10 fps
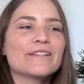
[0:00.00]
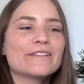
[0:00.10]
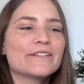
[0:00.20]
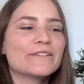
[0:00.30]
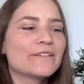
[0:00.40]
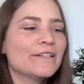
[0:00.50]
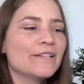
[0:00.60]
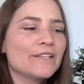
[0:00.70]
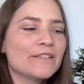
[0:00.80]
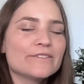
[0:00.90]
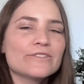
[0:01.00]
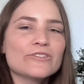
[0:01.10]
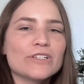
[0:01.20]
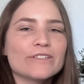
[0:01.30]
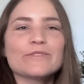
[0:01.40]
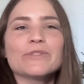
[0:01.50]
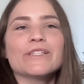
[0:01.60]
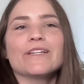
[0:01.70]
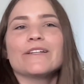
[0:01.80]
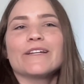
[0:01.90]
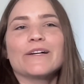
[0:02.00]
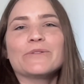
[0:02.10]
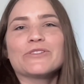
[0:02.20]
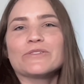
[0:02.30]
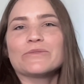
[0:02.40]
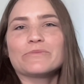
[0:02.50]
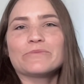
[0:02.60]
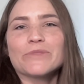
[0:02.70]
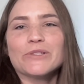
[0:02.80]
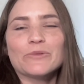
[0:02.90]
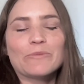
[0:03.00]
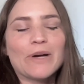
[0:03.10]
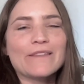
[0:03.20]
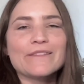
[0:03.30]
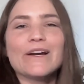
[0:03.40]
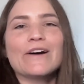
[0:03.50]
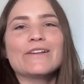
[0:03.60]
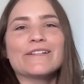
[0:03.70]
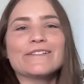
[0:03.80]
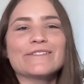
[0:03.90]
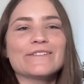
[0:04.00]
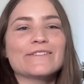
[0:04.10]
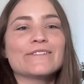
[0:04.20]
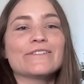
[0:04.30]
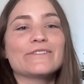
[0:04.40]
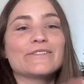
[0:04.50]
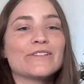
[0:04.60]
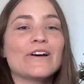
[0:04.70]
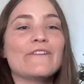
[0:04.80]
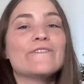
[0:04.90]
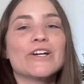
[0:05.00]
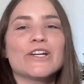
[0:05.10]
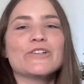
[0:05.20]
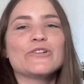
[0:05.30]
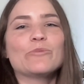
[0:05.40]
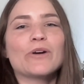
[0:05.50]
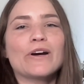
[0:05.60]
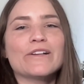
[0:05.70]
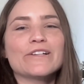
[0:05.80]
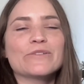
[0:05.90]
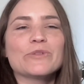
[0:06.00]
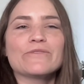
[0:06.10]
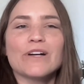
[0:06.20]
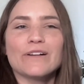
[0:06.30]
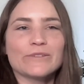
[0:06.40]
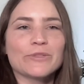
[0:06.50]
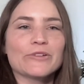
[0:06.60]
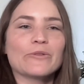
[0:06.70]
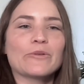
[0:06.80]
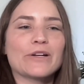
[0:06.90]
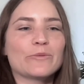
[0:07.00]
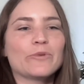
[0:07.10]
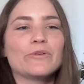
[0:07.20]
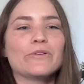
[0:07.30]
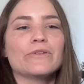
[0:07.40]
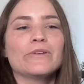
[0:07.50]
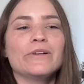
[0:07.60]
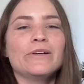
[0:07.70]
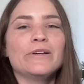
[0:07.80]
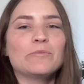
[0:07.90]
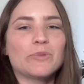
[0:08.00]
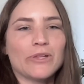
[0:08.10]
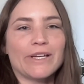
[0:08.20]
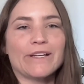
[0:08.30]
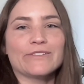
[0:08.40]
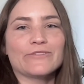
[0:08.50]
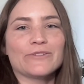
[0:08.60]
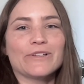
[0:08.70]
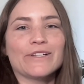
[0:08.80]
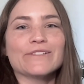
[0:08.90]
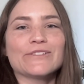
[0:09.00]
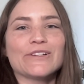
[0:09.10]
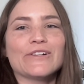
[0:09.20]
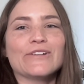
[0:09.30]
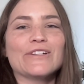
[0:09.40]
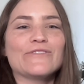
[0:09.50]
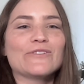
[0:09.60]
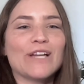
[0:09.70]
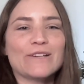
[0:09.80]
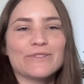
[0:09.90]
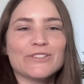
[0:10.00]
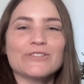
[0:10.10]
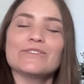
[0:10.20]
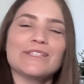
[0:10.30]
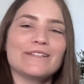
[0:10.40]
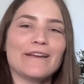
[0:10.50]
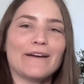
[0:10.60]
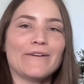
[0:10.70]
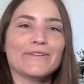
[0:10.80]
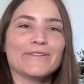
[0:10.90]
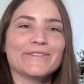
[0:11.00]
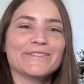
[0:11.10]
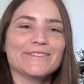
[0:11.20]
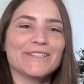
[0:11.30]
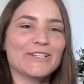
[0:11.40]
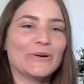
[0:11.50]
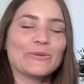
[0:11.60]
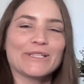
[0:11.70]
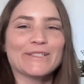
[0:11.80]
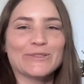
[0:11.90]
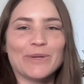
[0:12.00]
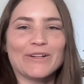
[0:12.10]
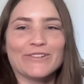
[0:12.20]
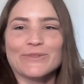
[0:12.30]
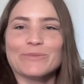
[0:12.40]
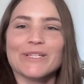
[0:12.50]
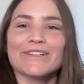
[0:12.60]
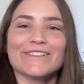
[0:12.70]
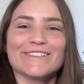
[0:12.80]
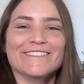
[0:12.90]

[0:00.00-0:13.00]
I think this is just the beginning. I would just, remind the audience that this is a very new product and we've got some incredible plans for it. So if you like what you see now, it only gets better from here.